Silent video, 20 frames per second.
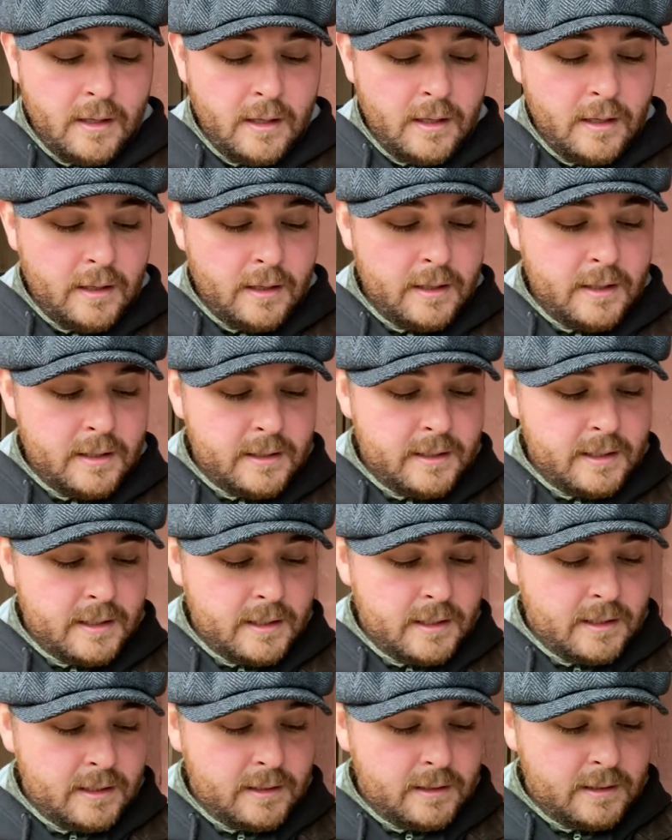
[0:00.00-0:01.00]
This
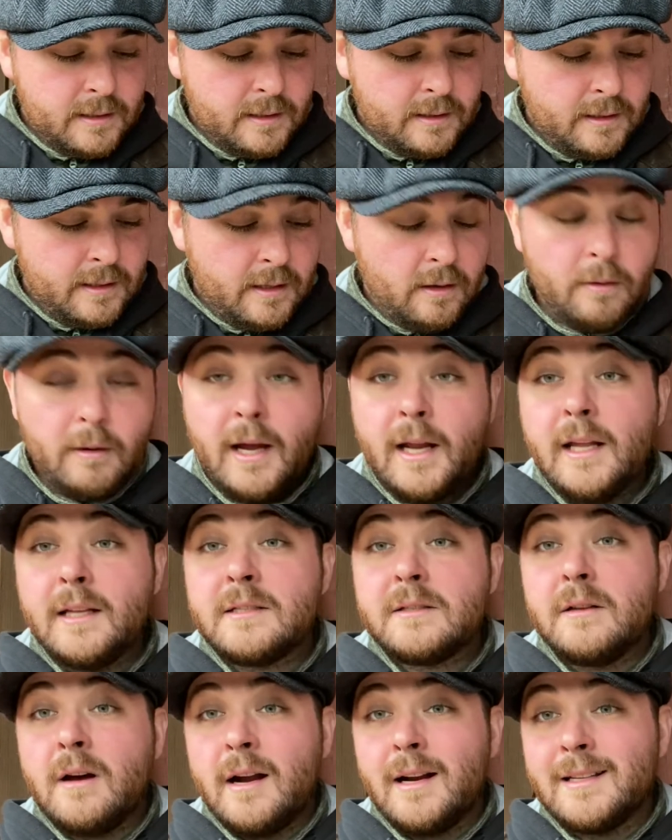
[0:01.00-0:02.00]
is, you know, and
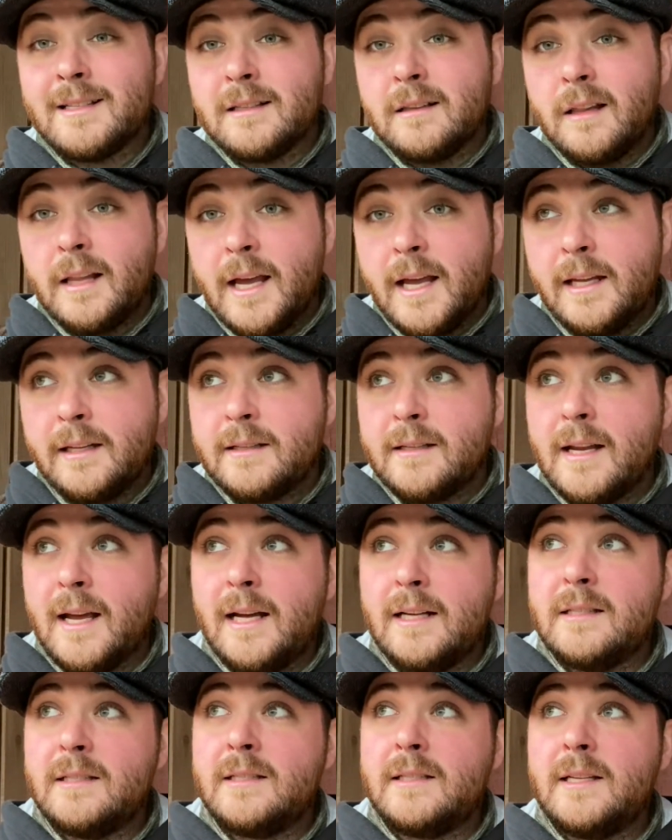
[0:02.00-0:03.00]
it's not as light
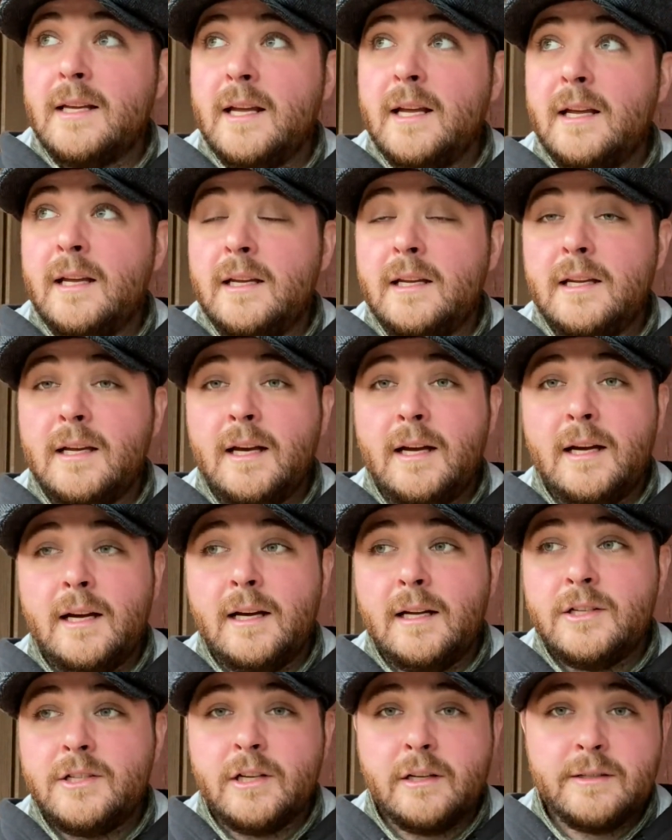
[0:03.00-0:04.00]
as, say,
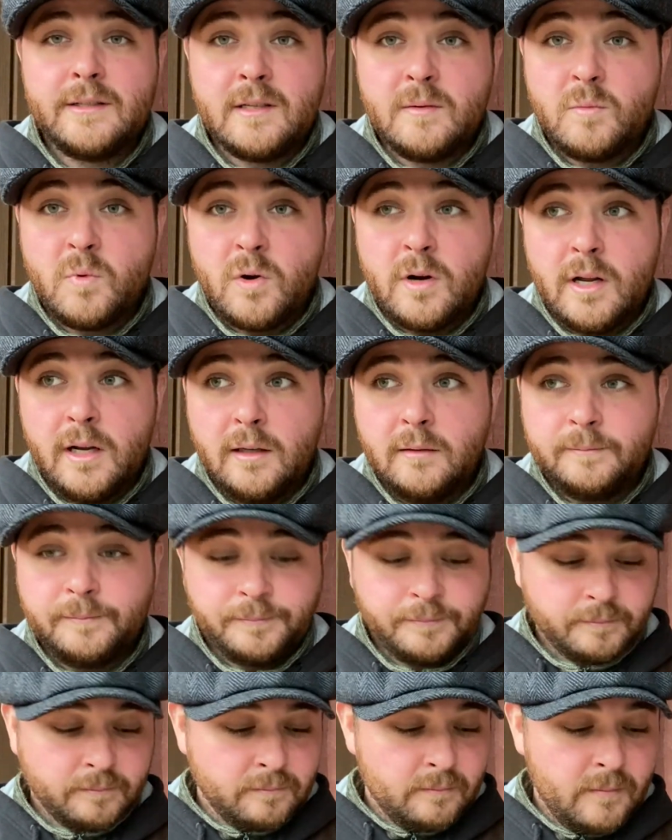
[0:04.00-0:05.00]
Chelsea Morning.
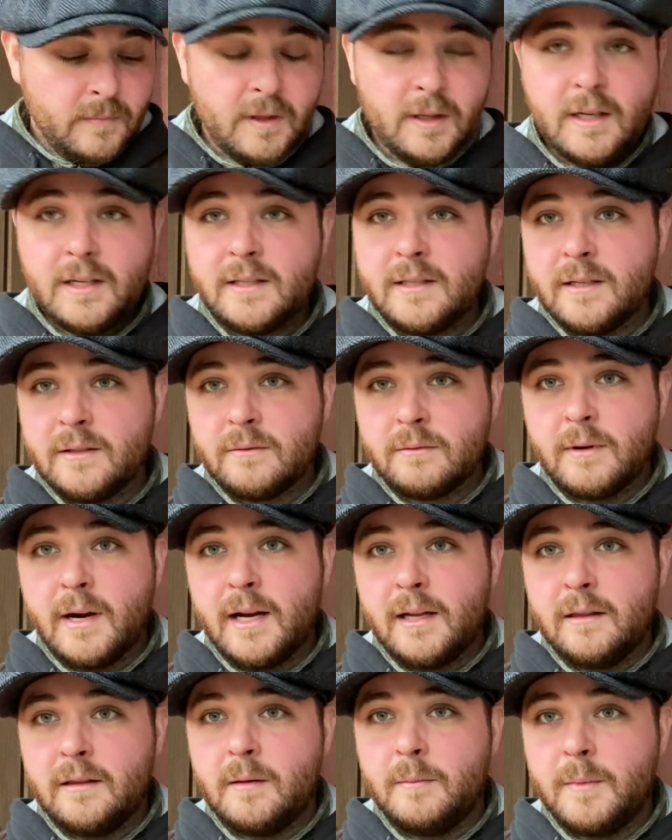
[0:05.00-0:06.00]
This is
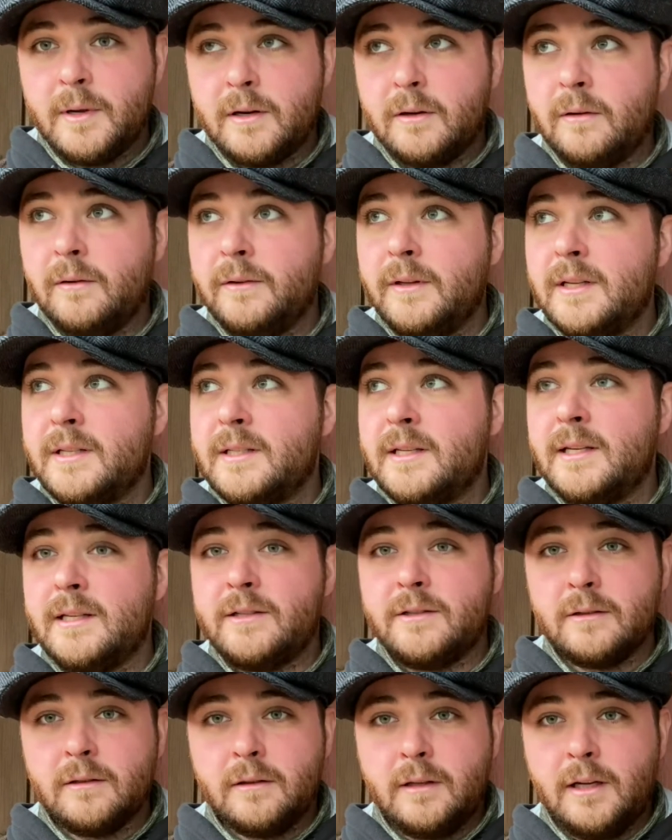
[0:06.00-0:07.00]
right in the middle. This
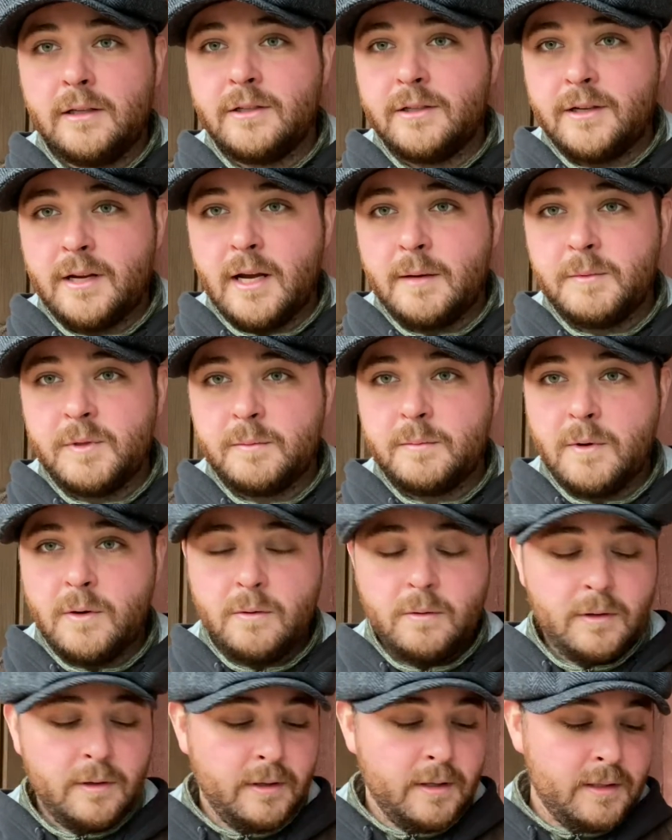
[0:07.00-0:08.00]
is your lunchtime
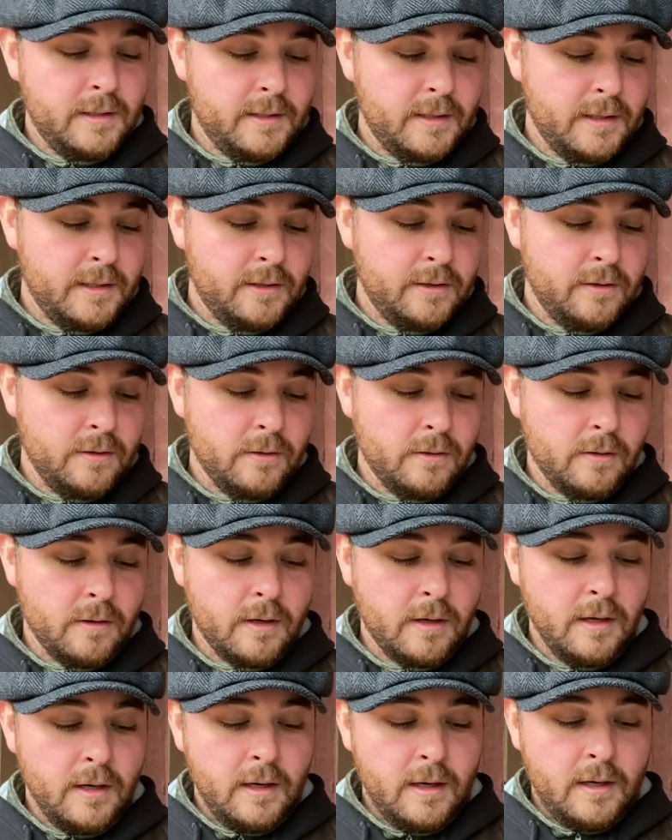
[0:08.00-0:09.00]
smoke. This is
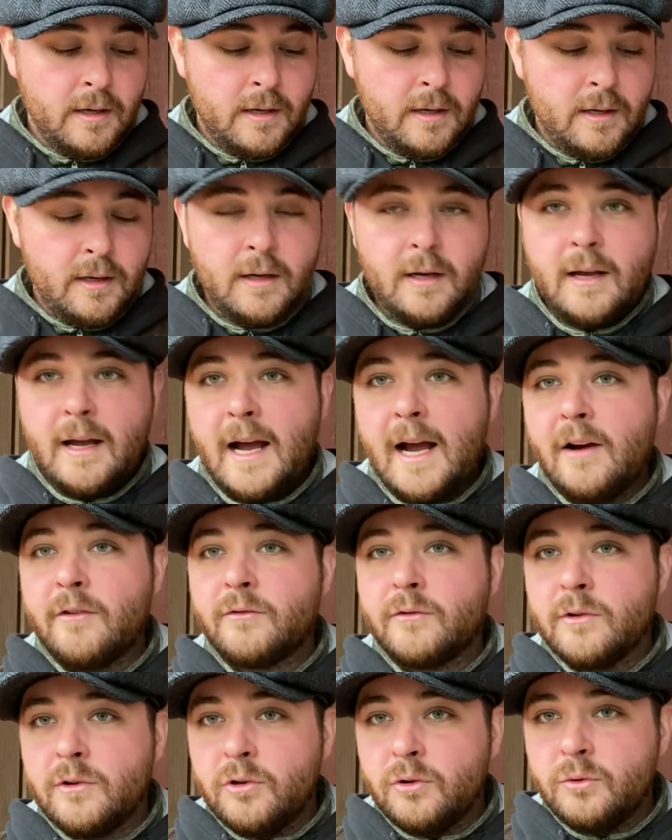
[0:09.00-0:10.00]
your
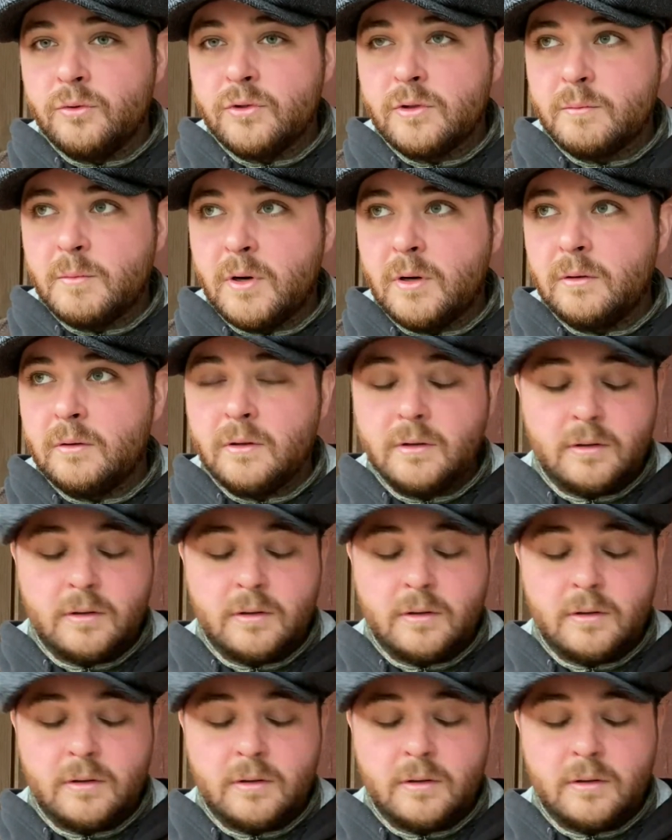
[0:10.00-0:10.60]
afternoon smoke.